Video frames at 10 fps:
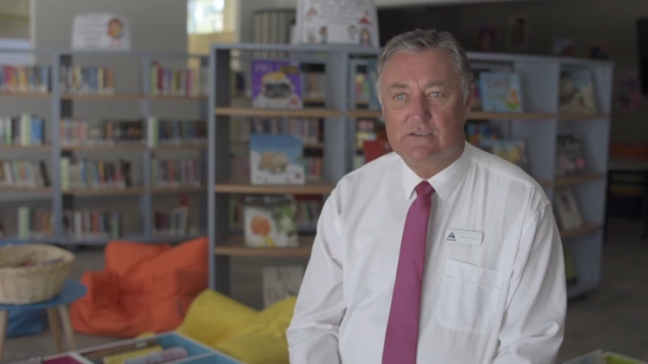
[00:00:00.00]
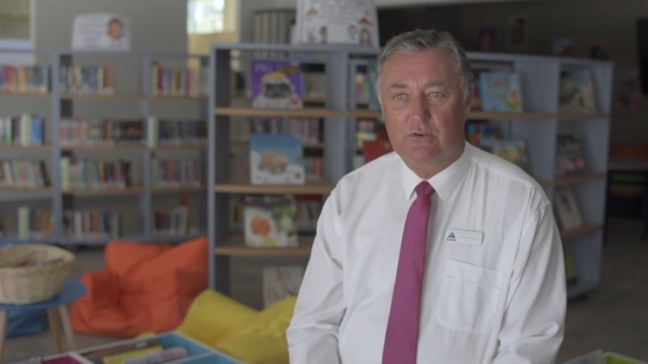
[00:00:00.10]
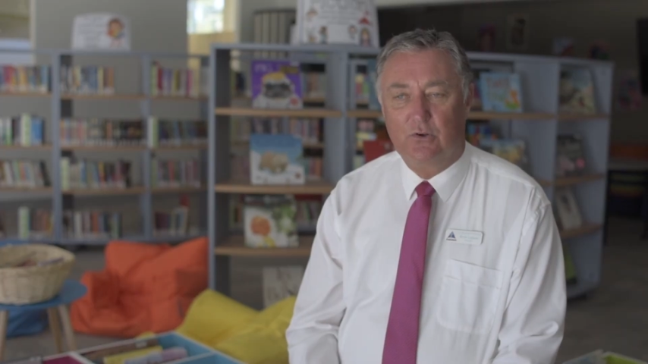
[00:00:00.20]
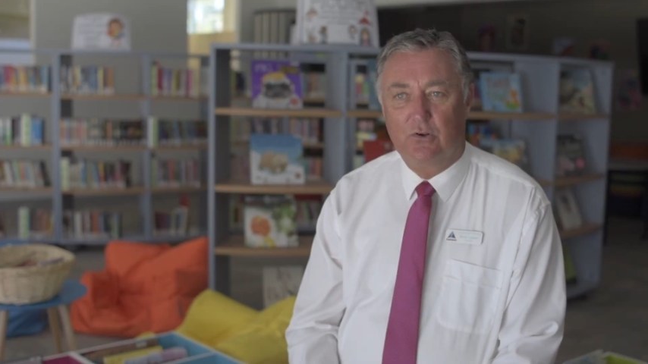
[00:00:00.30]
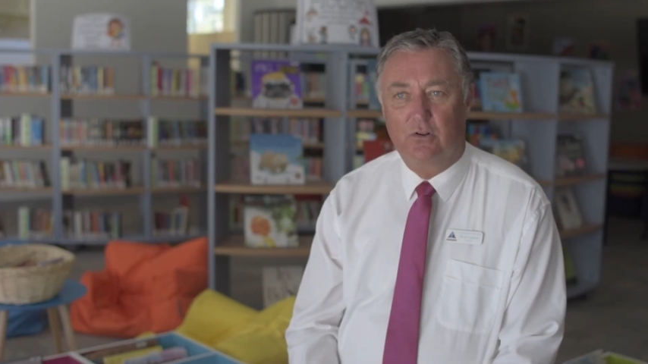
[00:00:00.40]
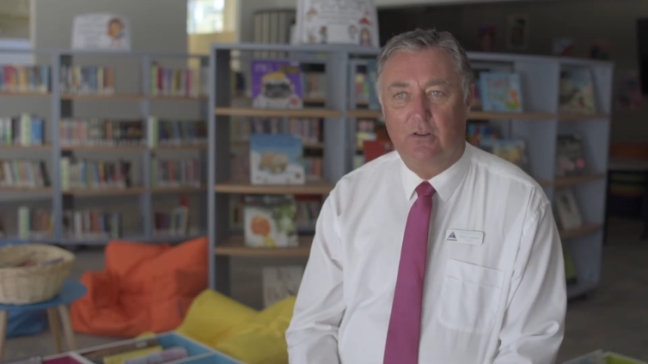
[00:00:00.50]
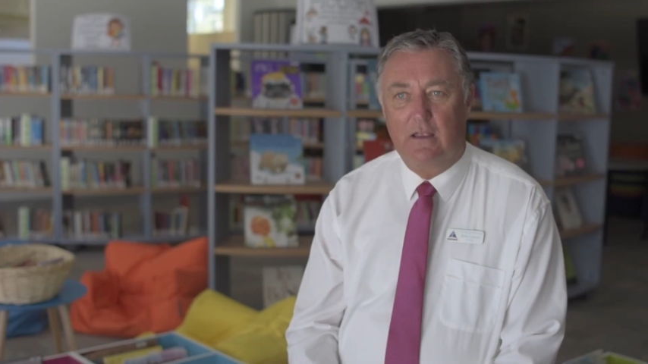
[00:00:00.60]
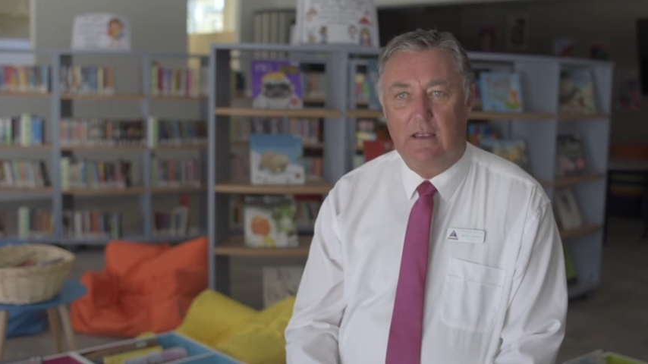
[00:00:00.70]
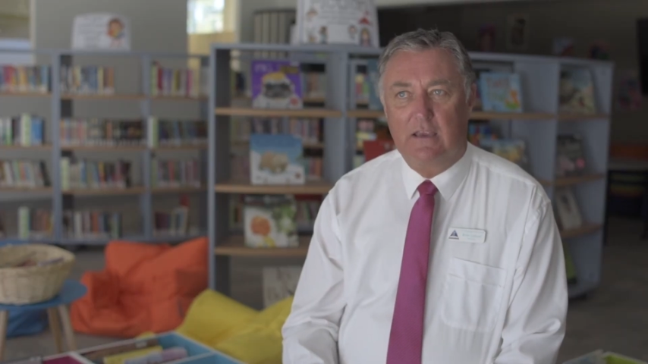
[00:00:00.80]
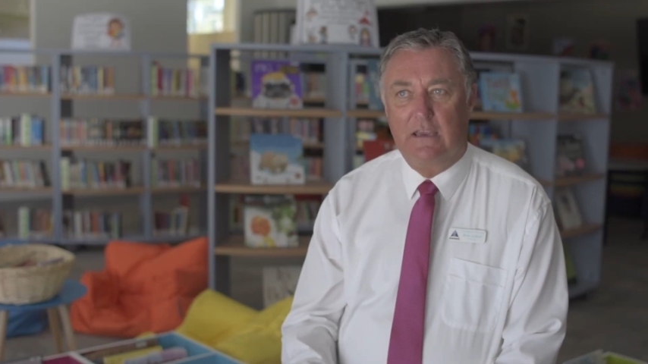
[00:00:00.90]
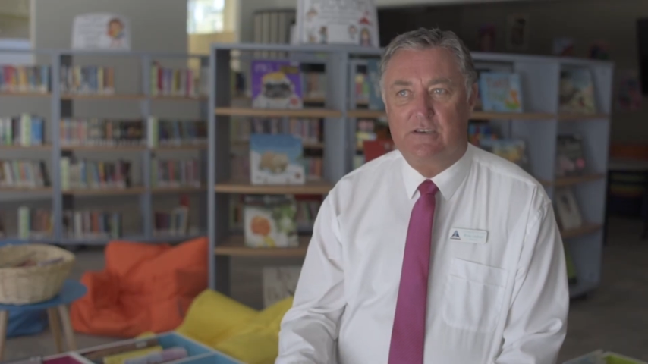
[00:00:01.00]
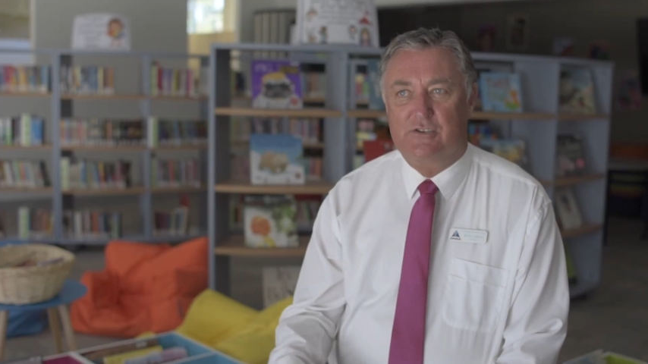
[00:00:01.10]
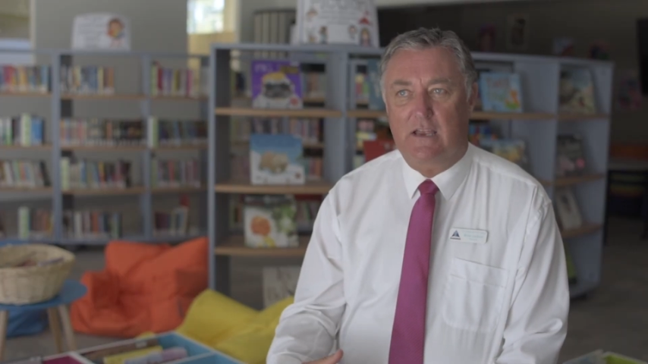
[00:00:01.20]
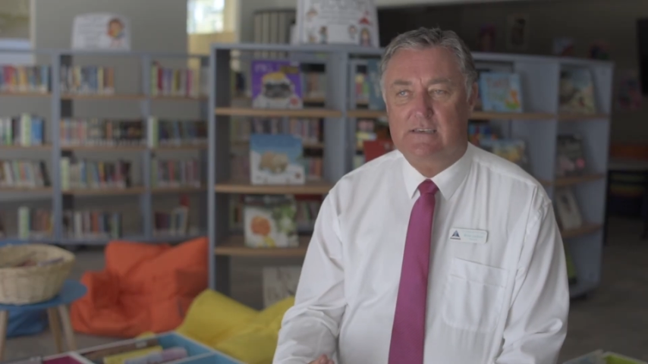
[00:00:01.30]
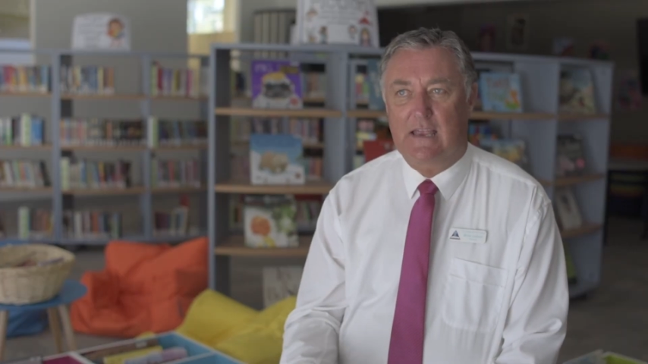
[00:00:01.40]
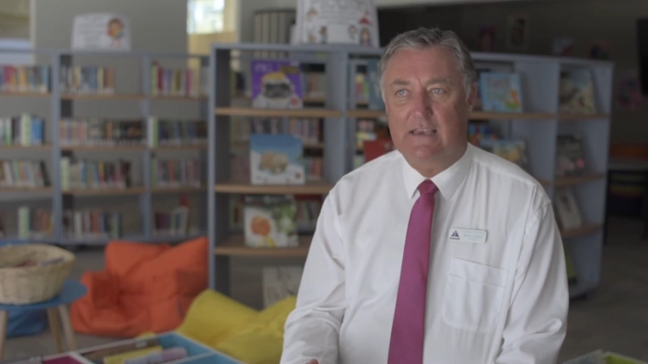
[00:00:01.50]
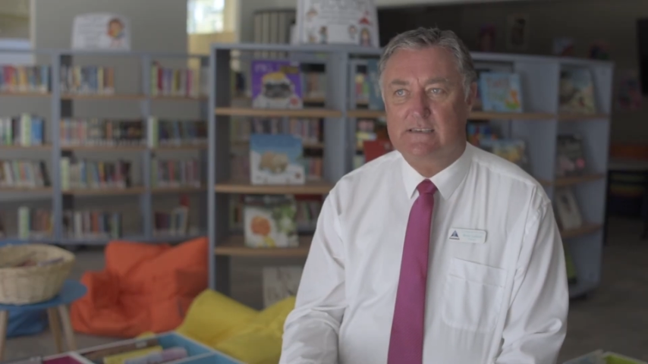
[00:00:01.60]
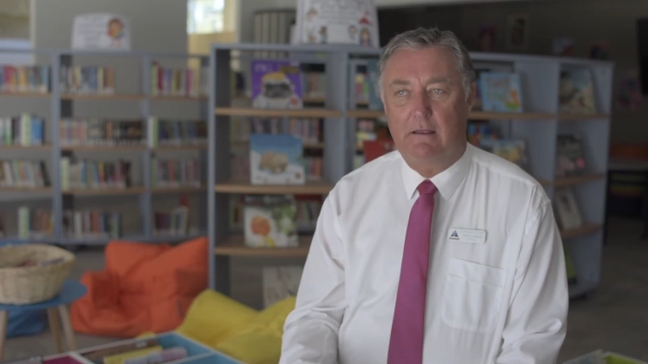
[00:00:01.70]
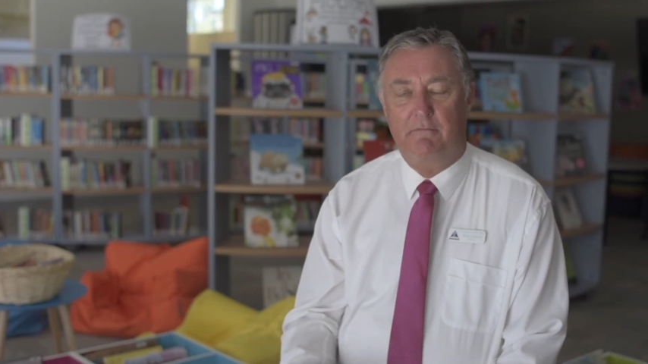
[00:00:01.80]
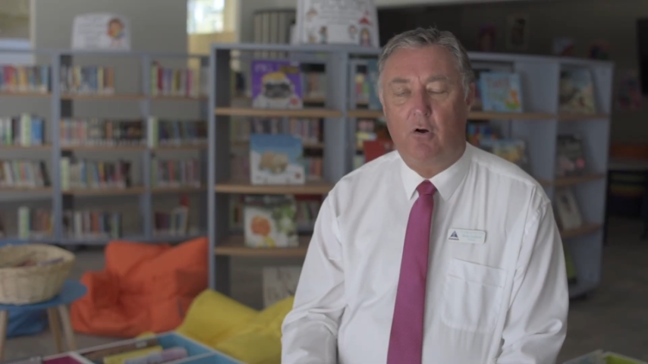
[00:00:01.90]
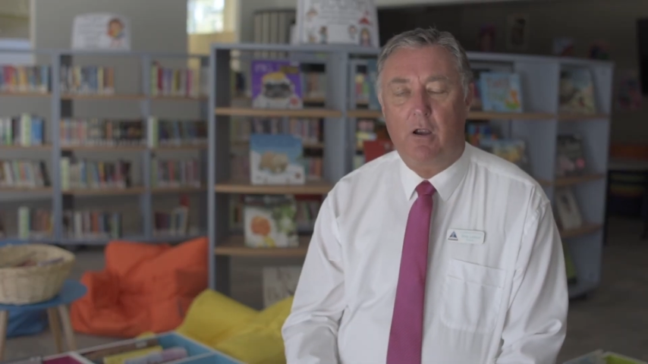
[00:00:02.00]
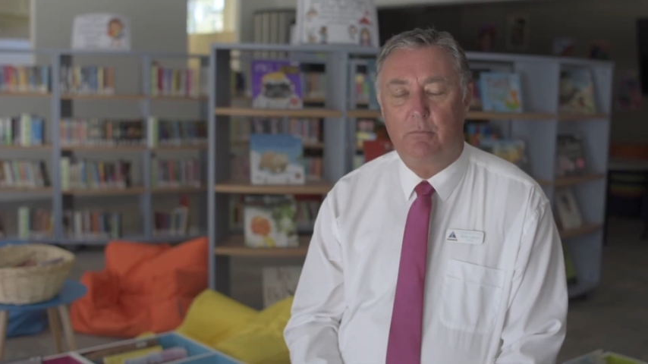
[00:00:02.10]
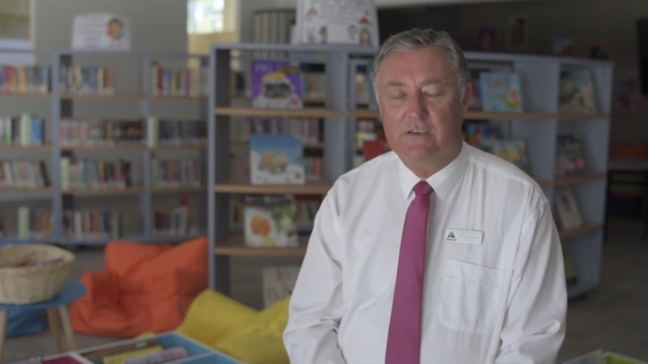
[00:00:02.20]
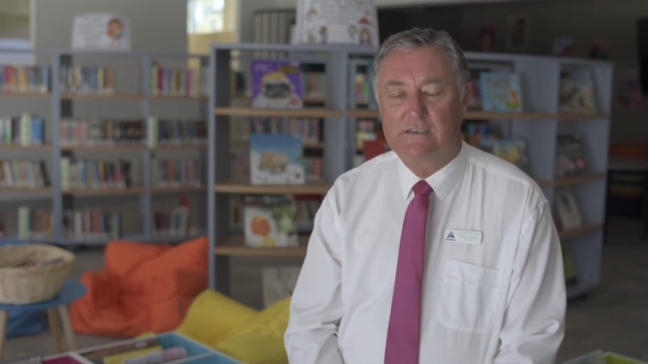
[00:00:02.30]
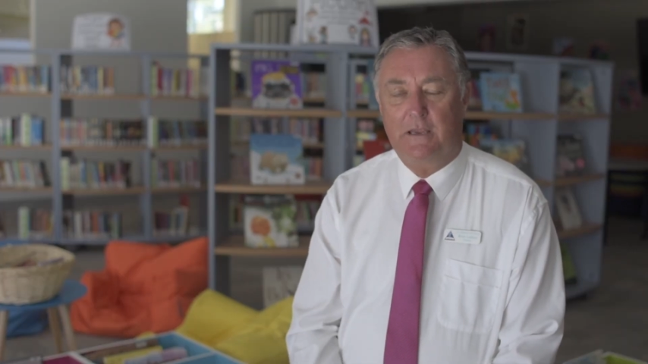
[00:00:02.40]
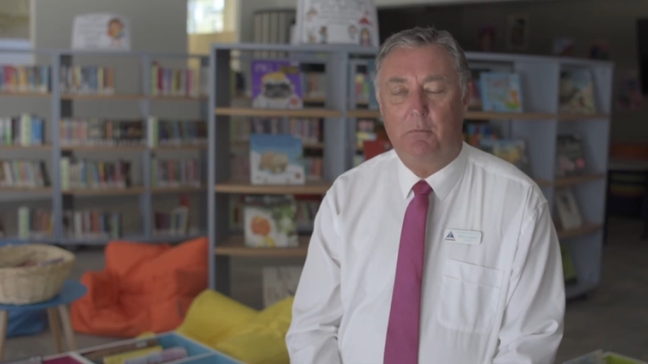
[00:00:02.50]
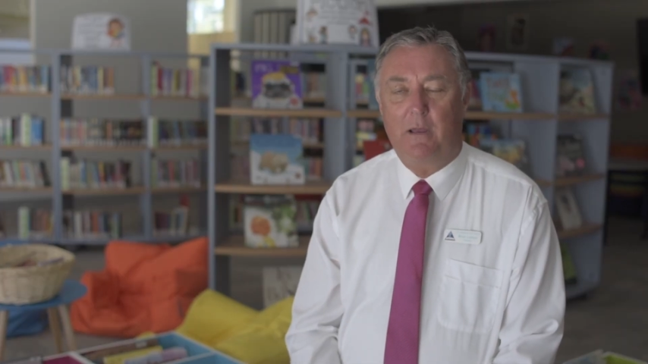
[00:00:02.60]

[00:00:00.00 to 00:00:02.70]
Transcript: school just has that vibrancy